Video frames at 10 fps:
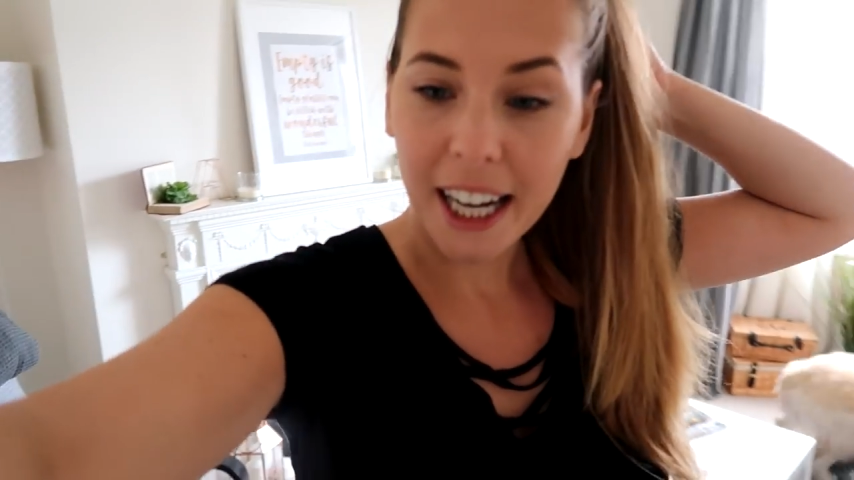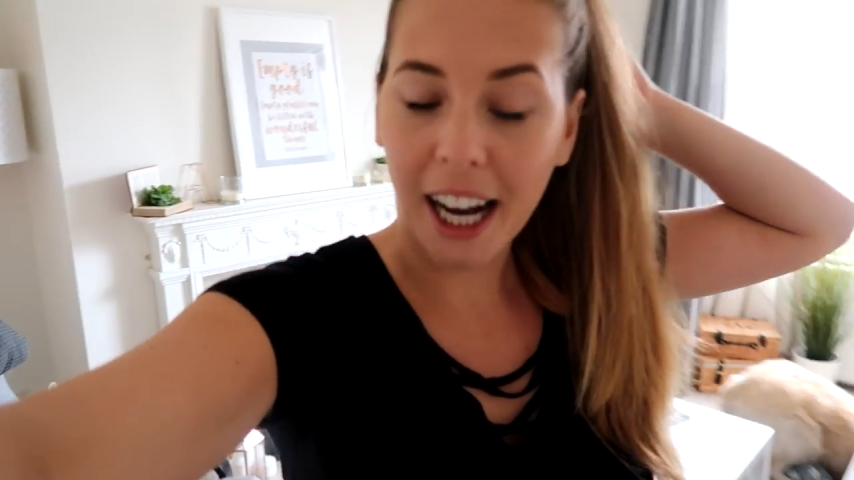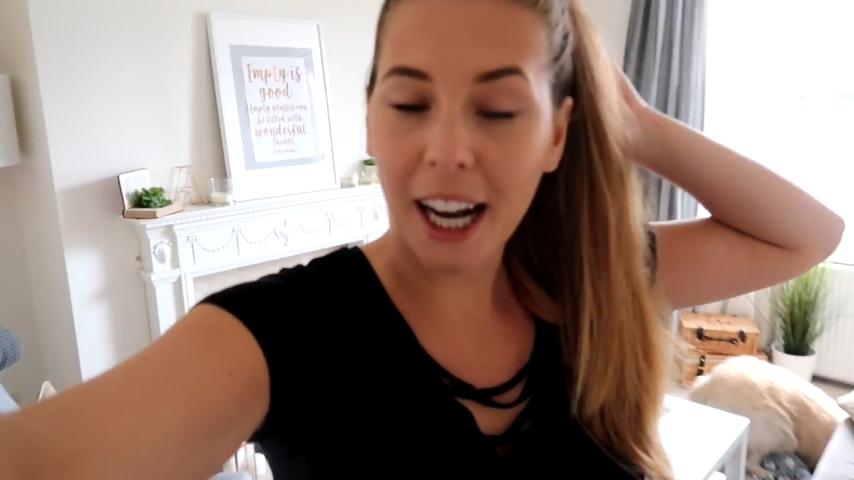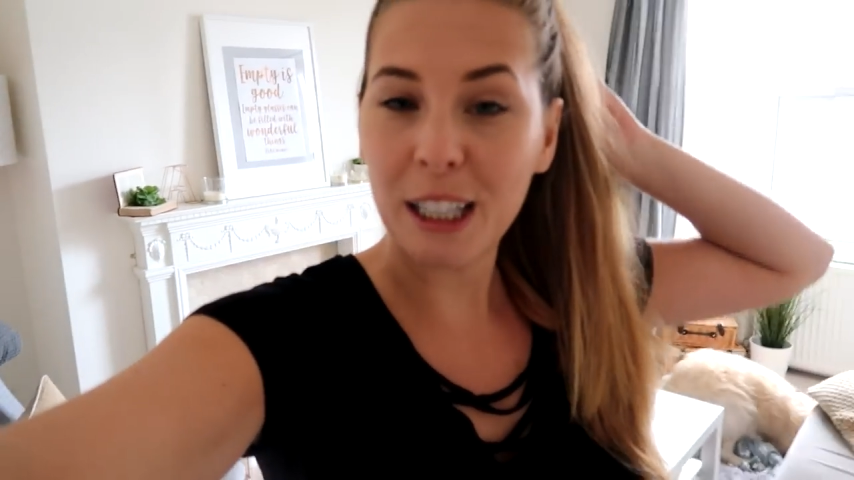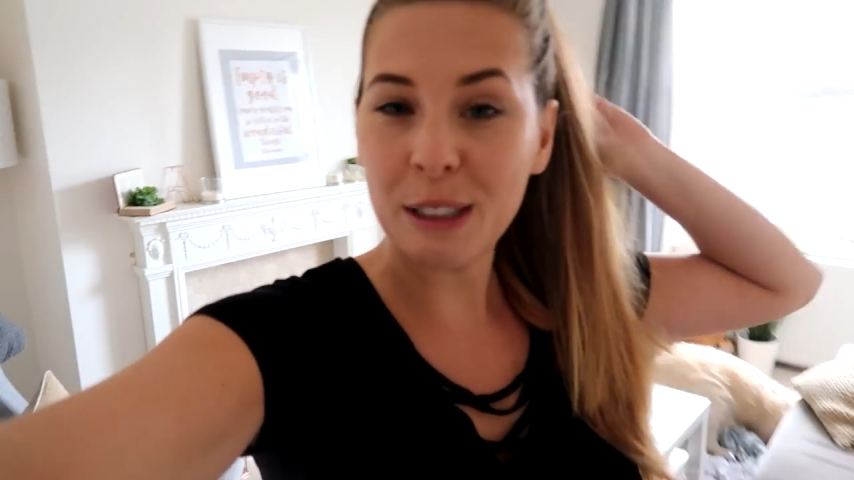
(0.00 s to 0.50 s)

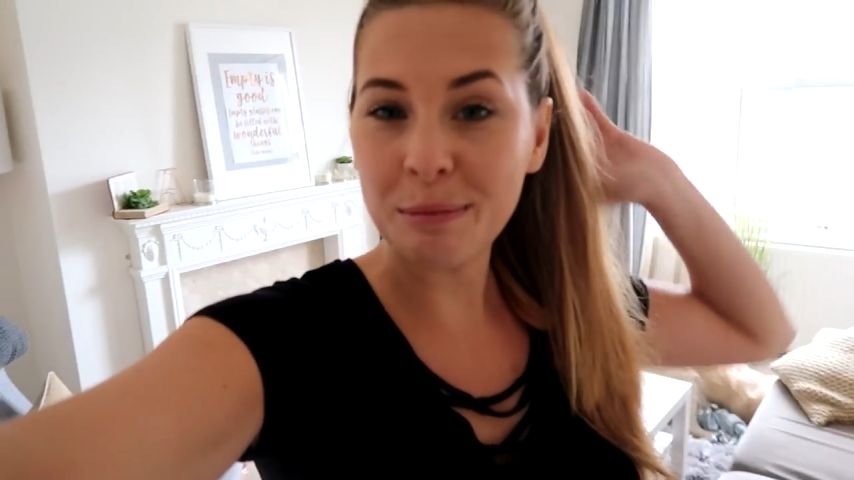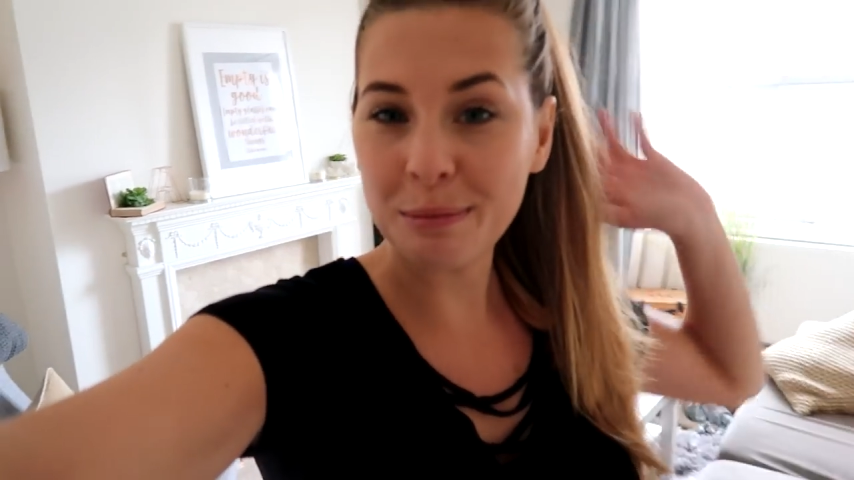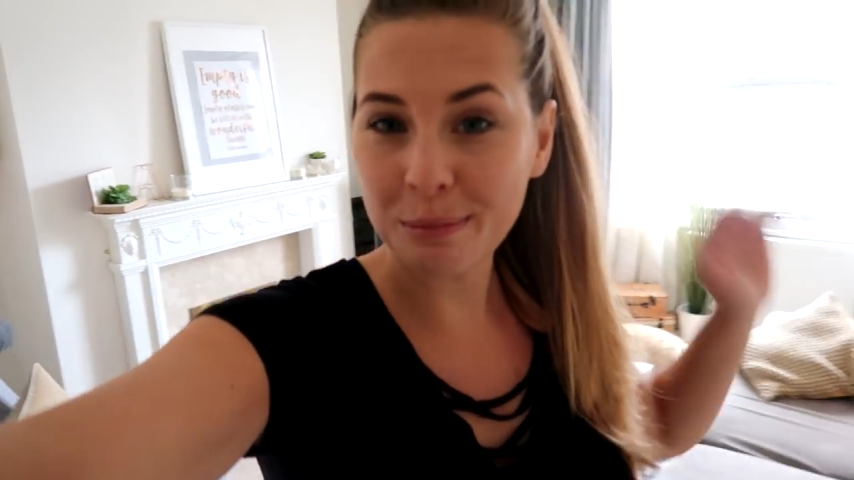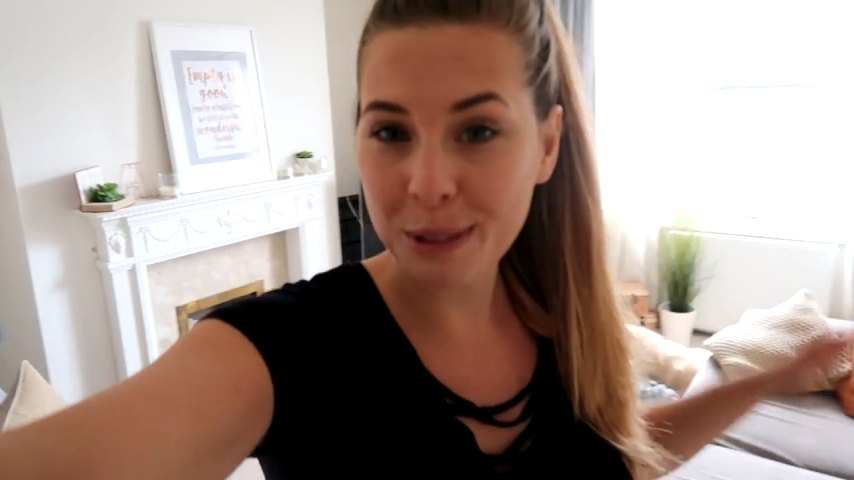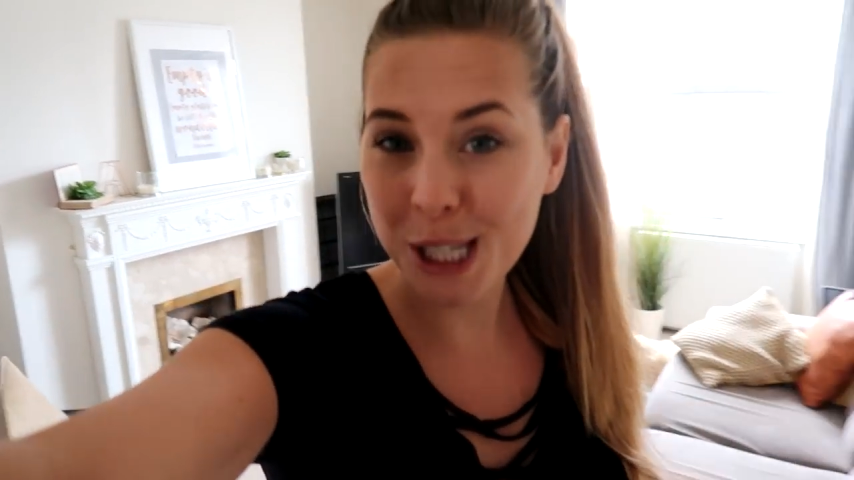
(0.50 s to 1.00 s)

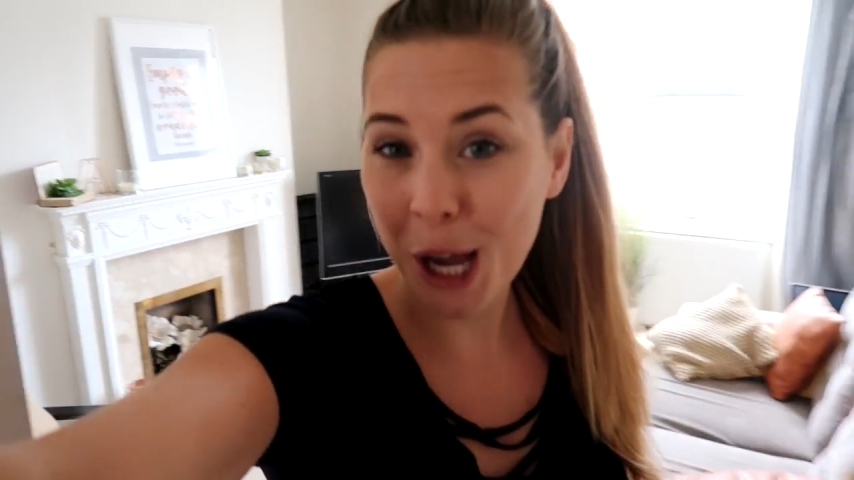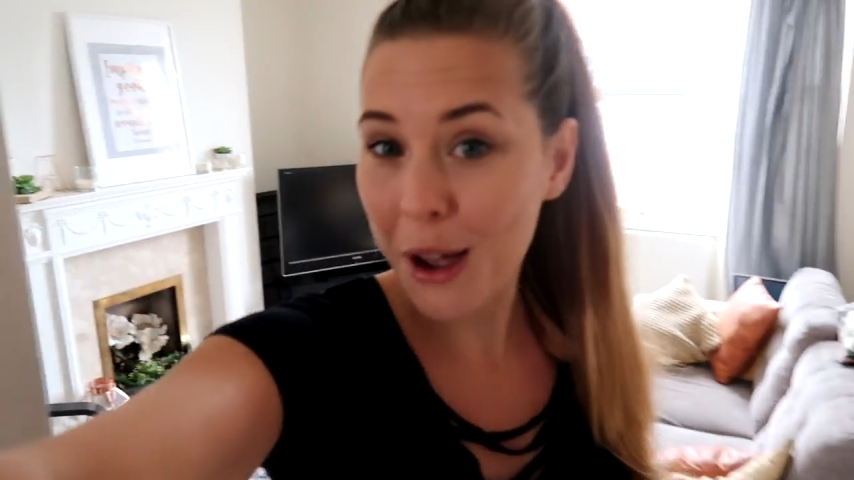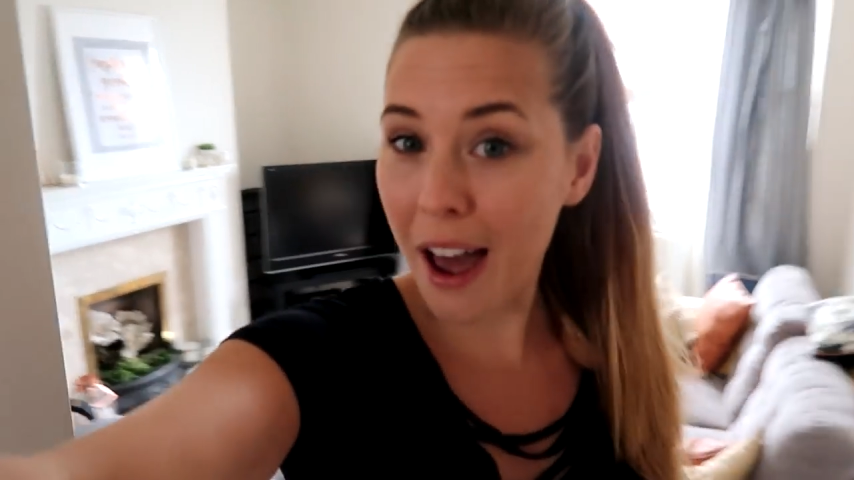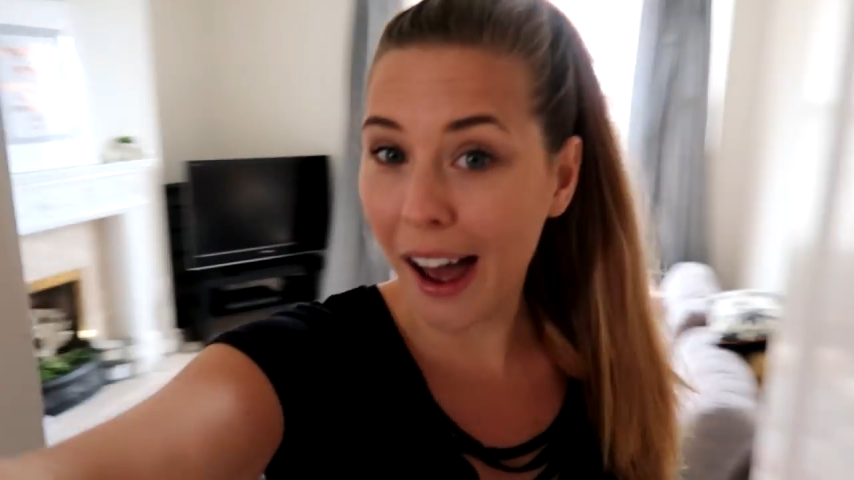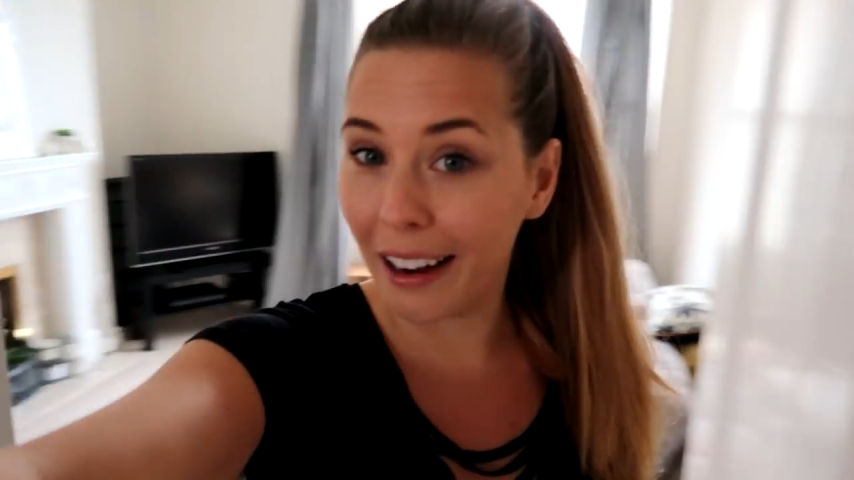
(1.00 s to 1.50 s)
so
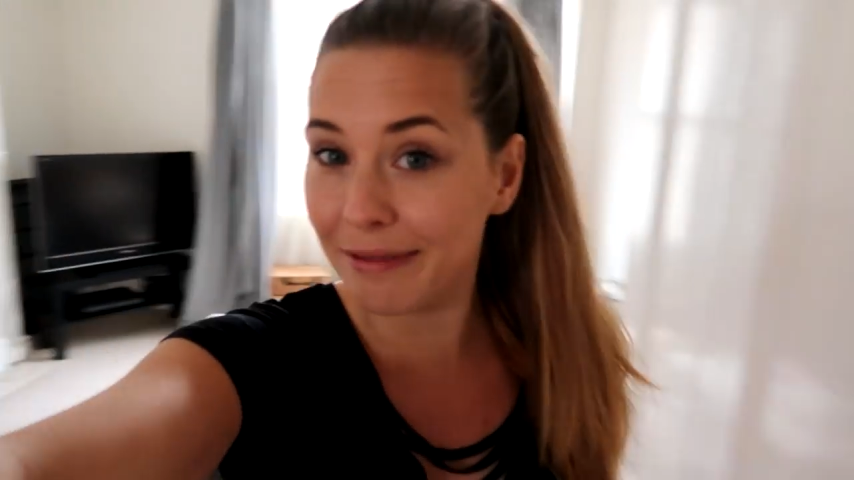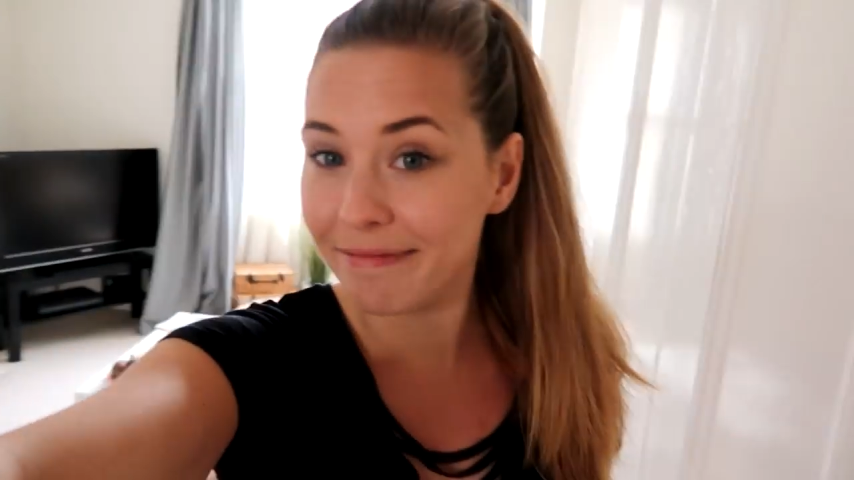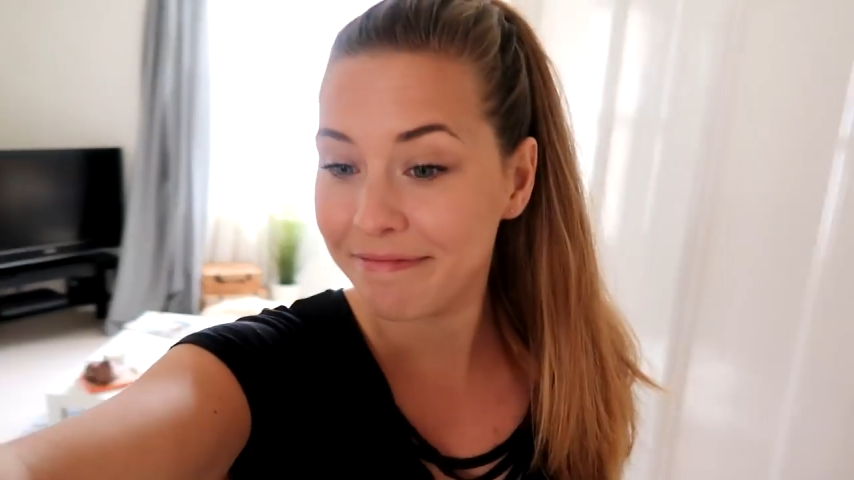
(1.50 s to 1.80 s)
yeah,